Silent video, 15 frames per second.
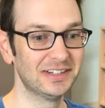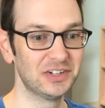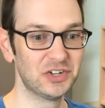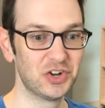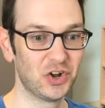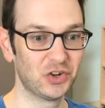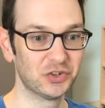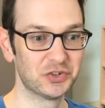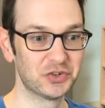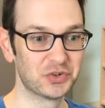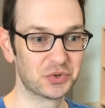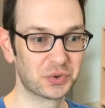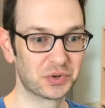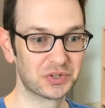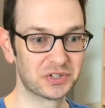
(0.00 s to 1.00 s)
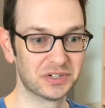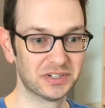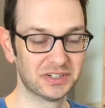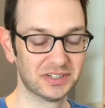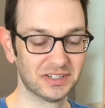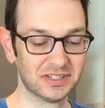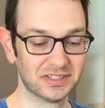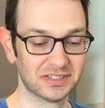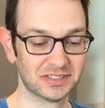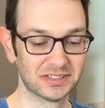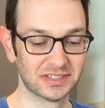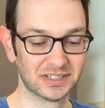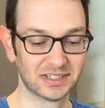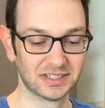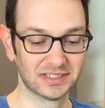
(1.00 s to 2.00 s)
Dalton, Georgia is
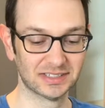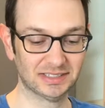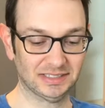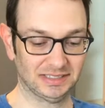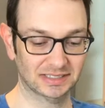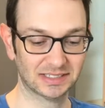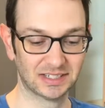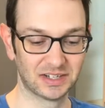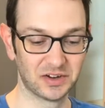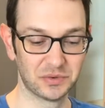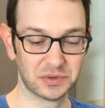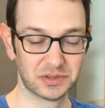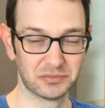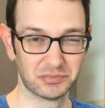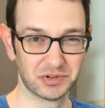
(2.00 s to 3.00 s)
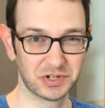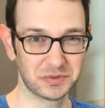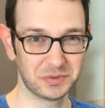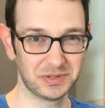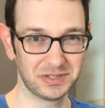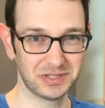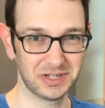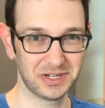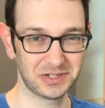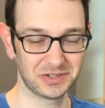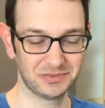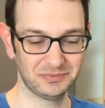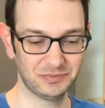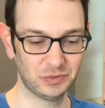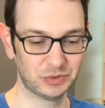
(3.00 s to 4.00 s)
going to go with a British
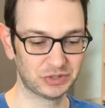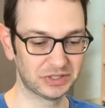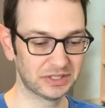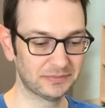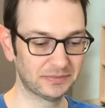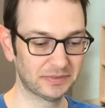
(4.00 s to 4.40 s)
pronunciation. We'll see.